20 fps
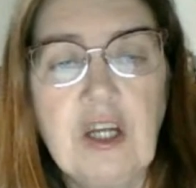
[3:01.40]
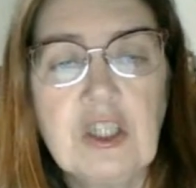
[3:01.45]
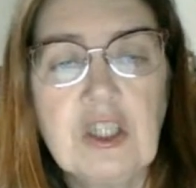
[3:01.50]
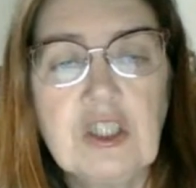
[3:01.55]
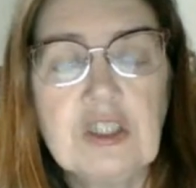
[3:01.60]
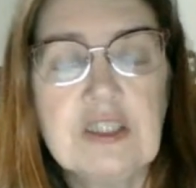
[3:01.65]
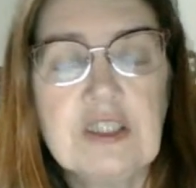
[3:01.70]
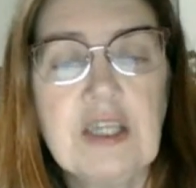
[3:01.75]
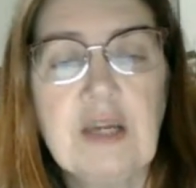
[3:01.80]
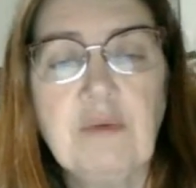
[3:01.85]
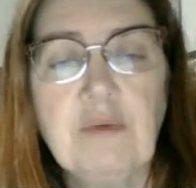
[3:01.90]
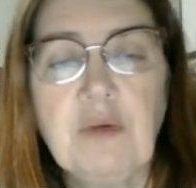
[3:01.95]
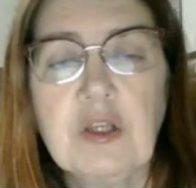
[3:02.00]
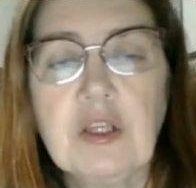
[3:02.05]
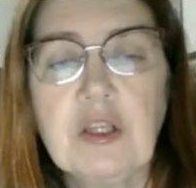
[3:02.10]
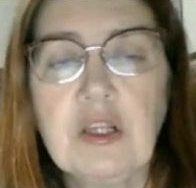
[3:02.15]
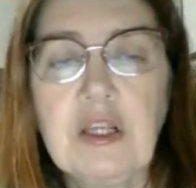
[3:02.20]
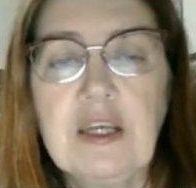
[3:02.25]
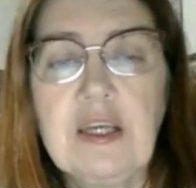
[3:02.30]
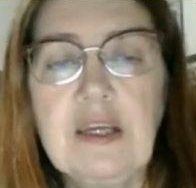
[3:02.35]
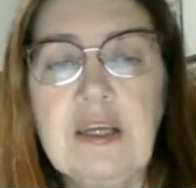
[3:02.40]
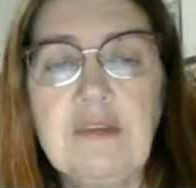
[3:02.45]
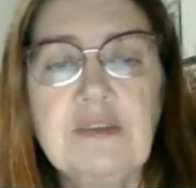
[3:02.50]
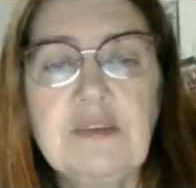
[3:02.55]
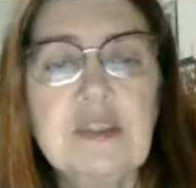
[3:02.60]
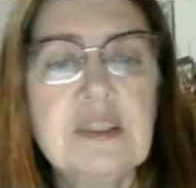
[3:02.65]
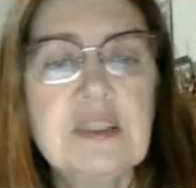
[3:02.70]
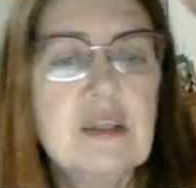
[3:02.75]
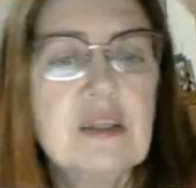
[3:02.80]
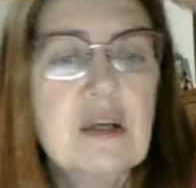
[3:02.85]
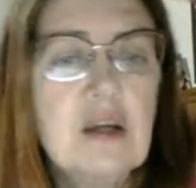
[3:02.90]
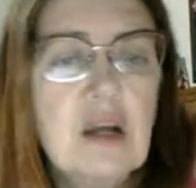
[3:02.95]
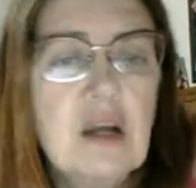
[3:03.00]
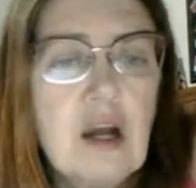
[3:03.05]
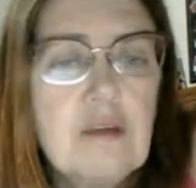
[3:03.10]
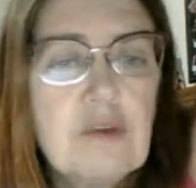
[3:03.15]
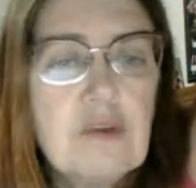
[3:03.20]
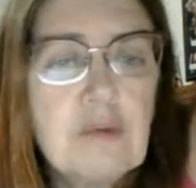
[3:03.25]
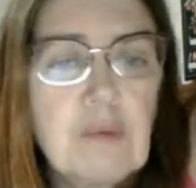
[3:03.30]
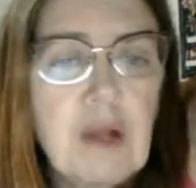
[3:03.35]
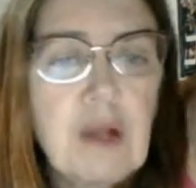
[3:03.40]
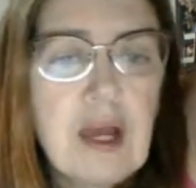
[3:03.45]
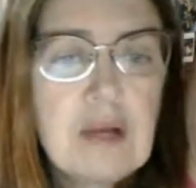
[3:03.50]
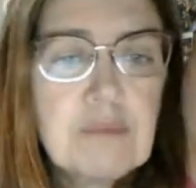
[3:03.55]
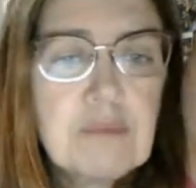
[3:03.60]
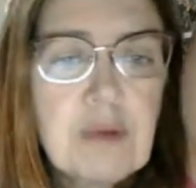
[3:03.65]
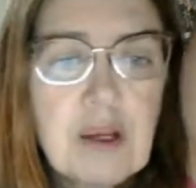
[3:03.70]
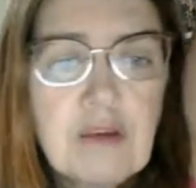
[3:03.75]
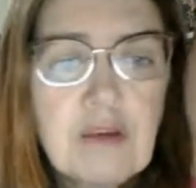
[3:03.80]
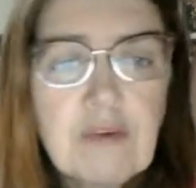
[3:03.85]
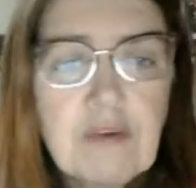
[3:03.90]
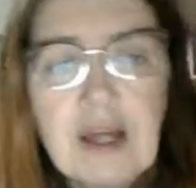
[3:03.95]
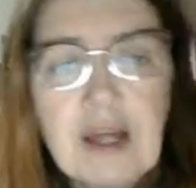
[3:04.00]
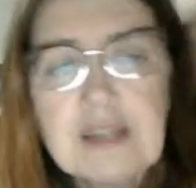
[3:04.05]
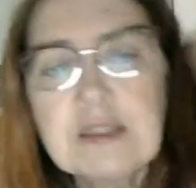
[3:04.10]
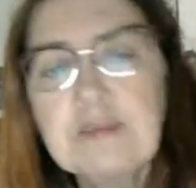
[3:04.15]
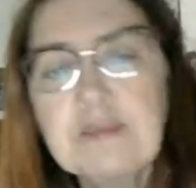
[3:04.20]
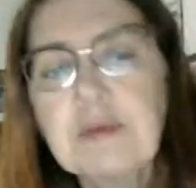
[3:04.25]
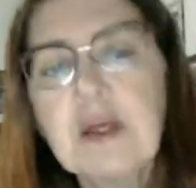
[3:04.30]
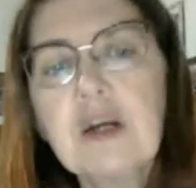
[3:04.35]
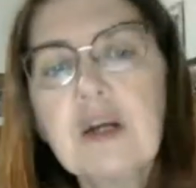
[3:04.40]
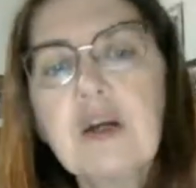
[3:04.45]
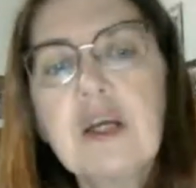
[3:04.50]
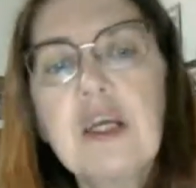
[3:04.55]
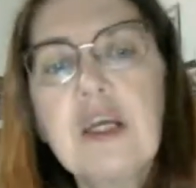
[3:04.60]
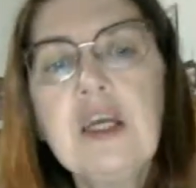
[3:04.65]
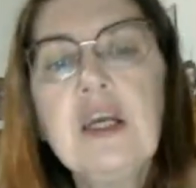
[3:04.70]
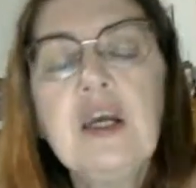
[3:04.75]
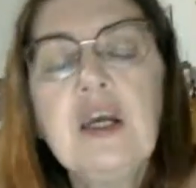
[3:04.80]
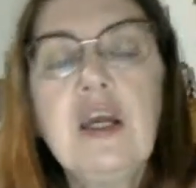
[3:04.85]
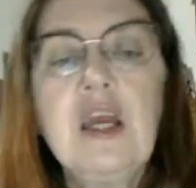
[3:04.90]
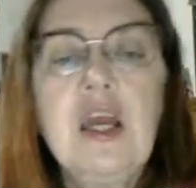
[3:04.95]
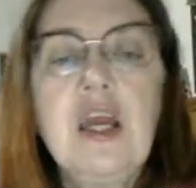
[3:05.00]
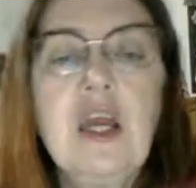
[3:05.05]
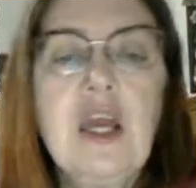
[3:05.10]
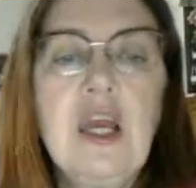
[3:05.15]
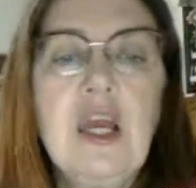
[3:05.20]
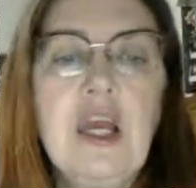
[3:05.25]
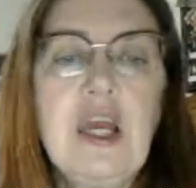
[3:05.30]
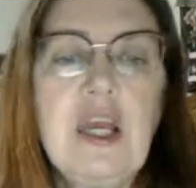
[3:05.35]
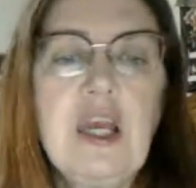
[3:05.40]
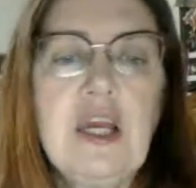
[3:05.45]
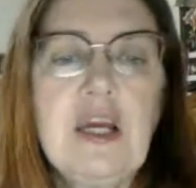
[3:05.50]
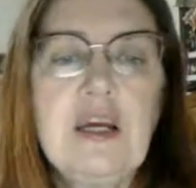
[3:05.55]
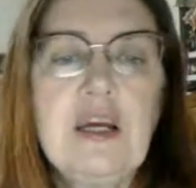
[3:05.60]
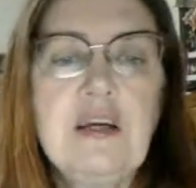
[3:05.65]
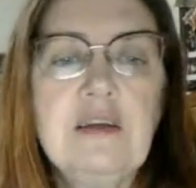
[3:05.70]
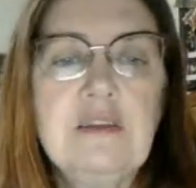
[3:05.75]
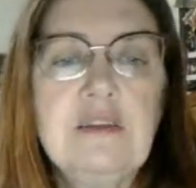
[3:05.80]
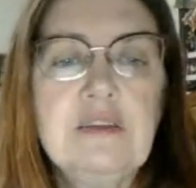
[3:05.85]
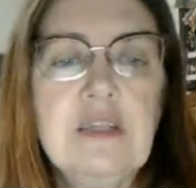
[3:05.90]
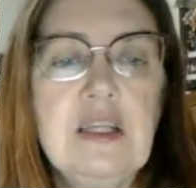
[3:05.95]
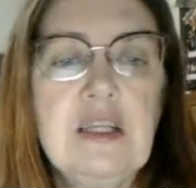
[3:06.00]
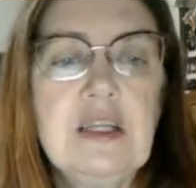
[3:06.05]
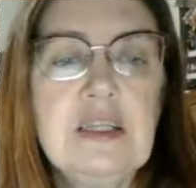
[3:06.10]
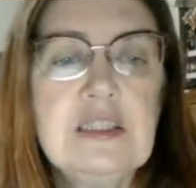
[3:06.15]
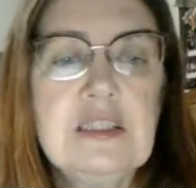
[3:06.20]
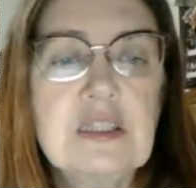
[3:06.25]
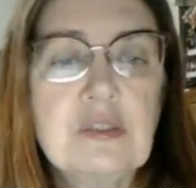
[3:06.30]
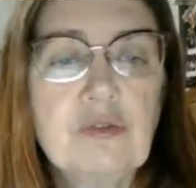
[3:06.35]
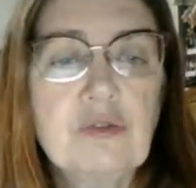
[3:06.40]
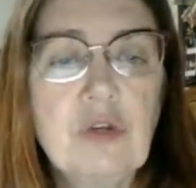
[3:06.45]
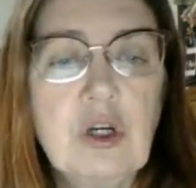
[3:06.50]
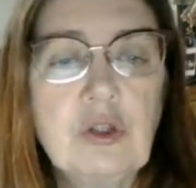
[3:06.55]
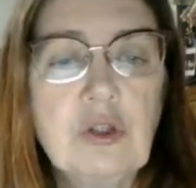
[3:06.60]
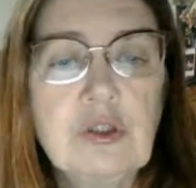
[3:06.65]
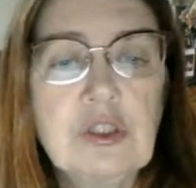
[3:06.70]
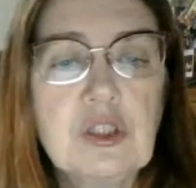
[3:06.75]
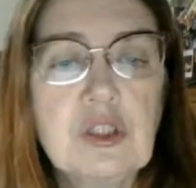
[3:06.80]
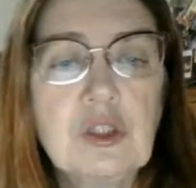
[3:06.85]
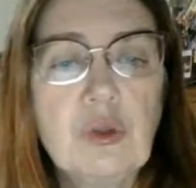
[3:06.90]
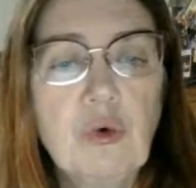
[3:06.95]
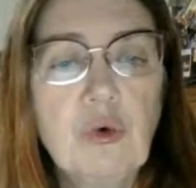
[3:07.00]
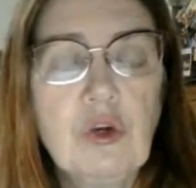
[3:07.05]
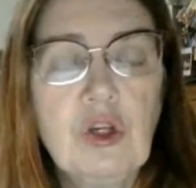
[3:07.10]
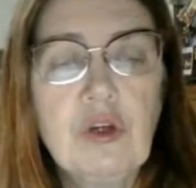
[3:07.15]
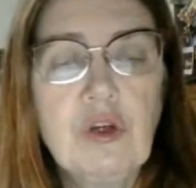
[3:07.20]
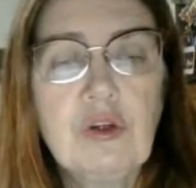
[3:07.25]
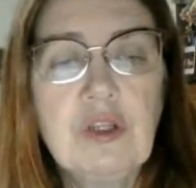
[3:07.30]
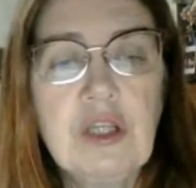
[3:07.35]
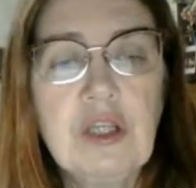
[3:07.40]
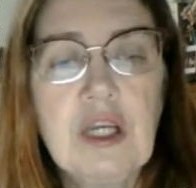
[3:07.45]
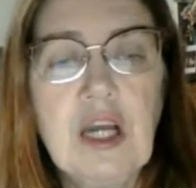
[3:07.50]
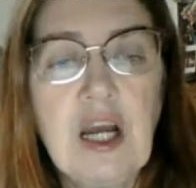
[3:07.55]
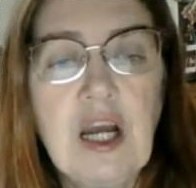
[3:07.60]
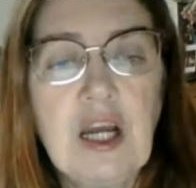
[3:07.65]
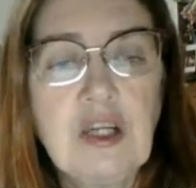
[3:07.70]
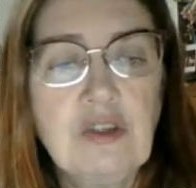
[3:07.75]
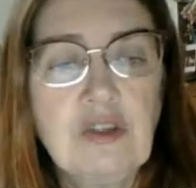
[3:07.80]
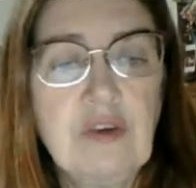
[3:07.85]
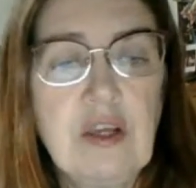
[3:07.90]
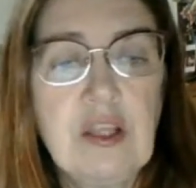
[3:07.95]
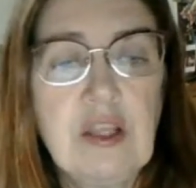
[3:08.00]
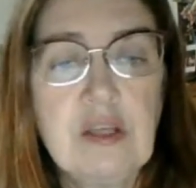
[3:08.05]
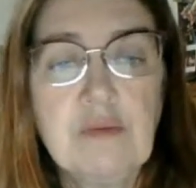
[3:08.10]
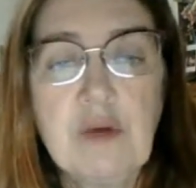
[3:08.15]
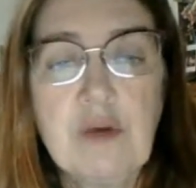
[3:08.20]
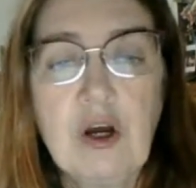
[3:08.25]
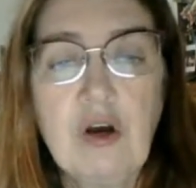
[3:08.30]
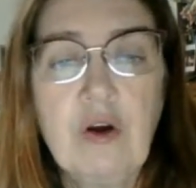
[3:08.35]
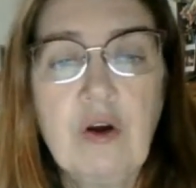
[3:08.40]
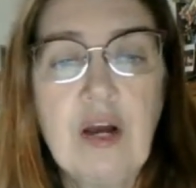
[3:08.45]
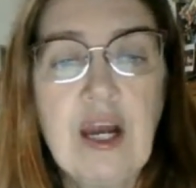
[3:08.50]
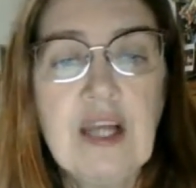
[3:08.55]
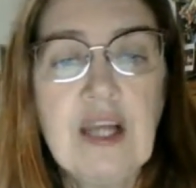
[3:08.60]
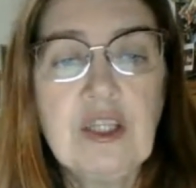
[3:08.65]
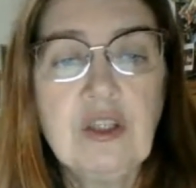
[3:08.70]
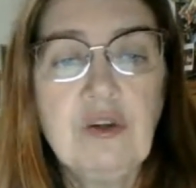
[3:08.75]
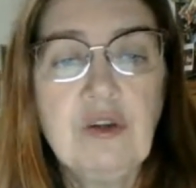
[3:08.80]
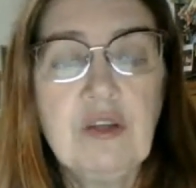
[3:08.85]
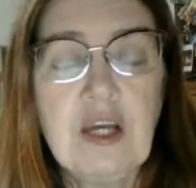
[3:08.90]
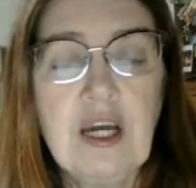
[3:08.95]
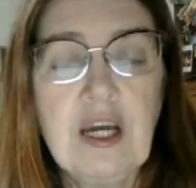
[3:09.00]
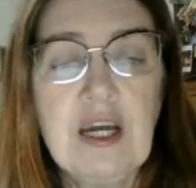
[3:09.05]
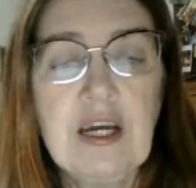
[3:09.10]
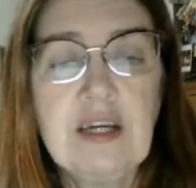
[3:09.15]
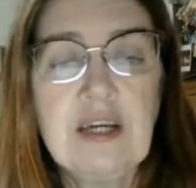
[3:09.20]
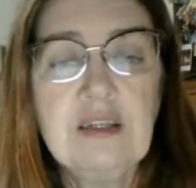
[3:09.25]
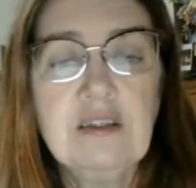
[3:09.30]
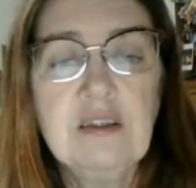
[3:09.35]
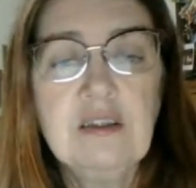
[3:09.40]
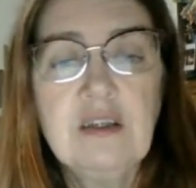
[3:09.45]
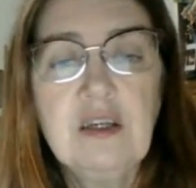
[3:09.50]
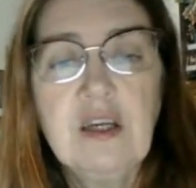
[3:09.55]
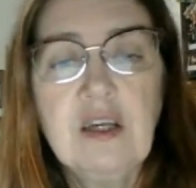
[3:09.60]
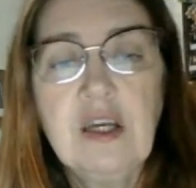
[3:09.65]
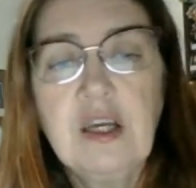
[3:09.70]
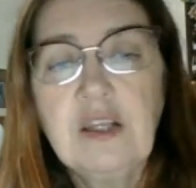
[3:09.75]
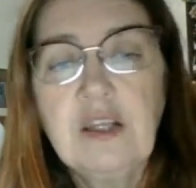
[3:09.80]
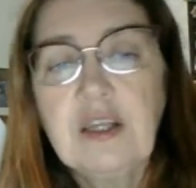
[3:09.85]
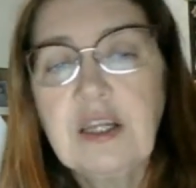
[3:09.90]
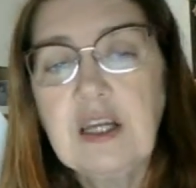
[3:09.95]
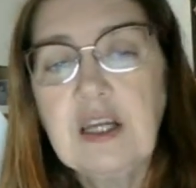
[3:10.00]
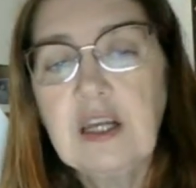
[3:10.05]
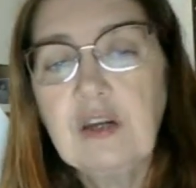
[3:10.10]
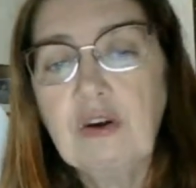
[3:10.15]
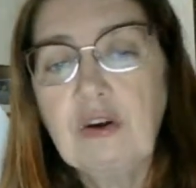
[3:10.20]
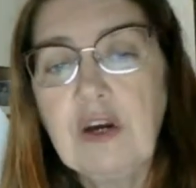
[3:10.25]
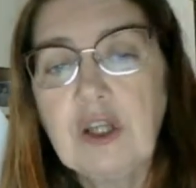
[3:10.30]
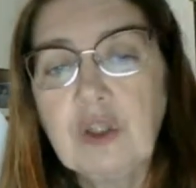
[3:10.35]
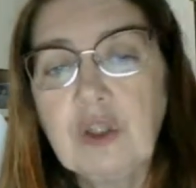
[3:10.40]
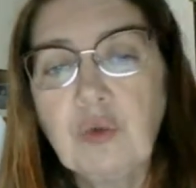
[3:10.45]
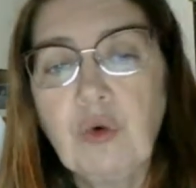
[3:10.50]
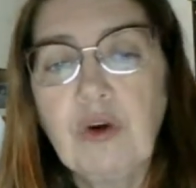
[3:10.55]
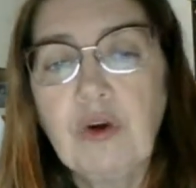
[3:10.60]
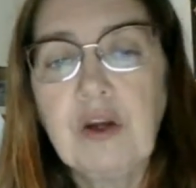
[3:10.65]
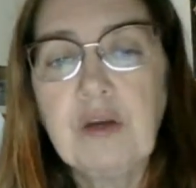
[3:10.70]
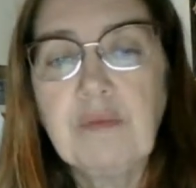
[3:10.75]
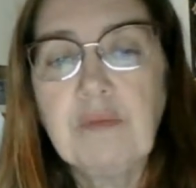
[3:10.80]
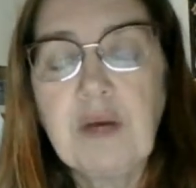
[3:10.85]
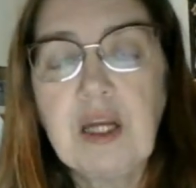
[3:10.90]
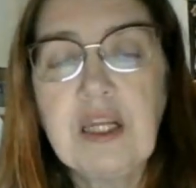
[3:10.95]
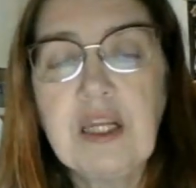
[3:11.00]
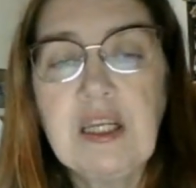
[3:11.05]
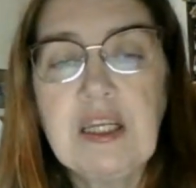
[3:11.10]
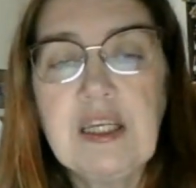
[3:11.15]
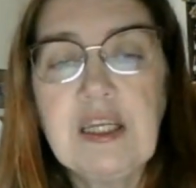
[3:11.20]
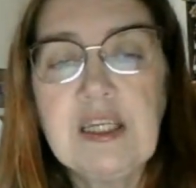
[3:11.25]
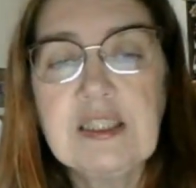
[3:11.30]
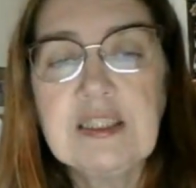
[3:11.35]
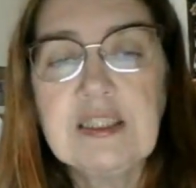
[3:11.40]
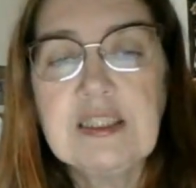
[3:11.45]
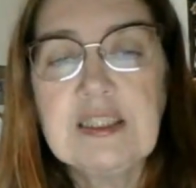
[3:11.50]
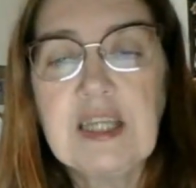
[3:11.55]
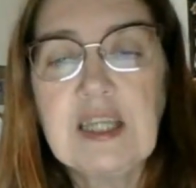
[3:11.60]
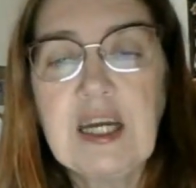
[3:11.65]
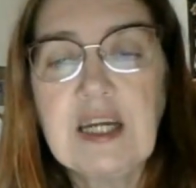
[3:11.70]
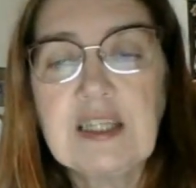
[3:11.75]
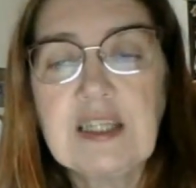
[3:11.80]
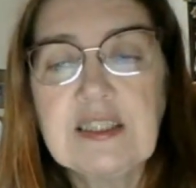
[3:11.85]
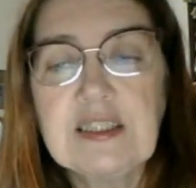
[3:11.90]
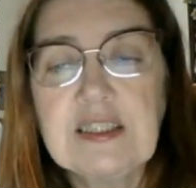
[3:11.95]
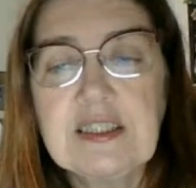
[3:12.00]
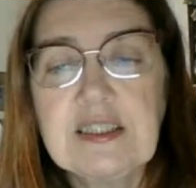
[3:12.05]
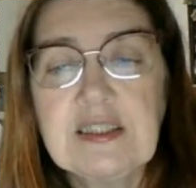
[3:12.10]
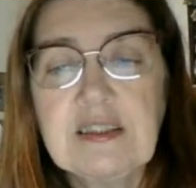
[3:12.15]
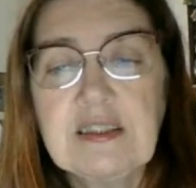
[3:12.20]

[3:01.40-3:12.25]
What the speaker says: Same with the leaves of the blackberry, raspberry, and the leaves of the roses, or you can dehydrate them all. I do that, then I don't have to worry about any insects.